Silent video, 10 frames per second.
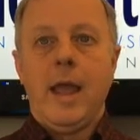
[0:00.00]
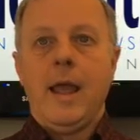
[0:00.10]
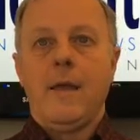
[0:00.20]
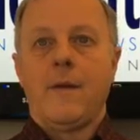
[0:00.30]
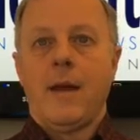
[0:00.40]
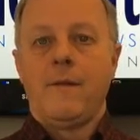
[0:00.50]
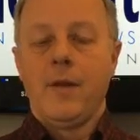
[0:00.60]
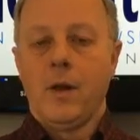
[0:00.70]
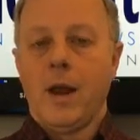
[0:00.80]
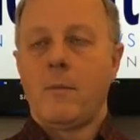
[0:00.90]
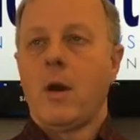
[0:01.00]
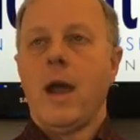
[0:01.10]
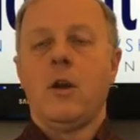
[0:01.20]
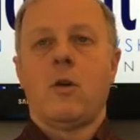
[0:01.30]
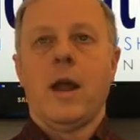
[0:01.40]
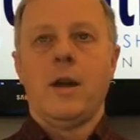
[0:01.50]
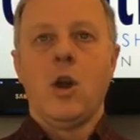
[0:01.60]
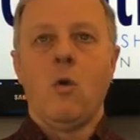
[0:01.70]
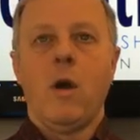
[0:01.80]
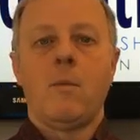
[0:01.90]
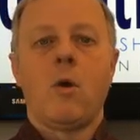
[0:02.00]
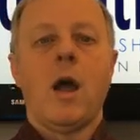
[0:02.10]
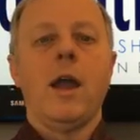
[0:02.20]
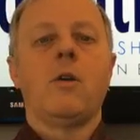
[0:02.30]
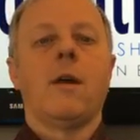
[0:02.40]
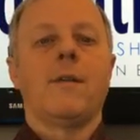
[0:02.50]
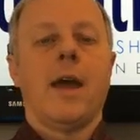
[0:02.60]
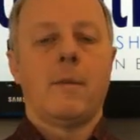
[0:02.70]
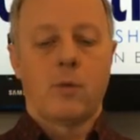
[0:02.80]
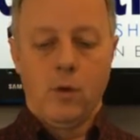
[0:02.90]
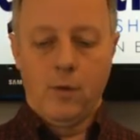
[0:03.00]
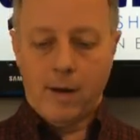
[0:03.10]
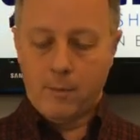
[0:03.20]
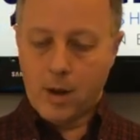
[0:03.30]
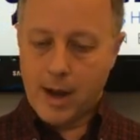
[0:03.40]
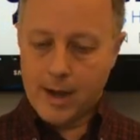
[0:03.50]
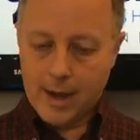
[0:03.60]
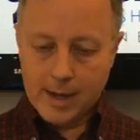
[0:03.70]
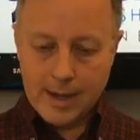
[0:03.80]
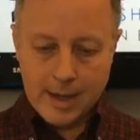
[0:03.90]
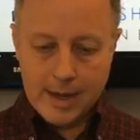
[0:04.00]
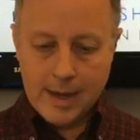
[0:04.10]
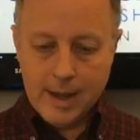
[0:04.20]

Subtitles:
If I feel I'm right, or I know I'm right, or I've got to prove I'm right, again,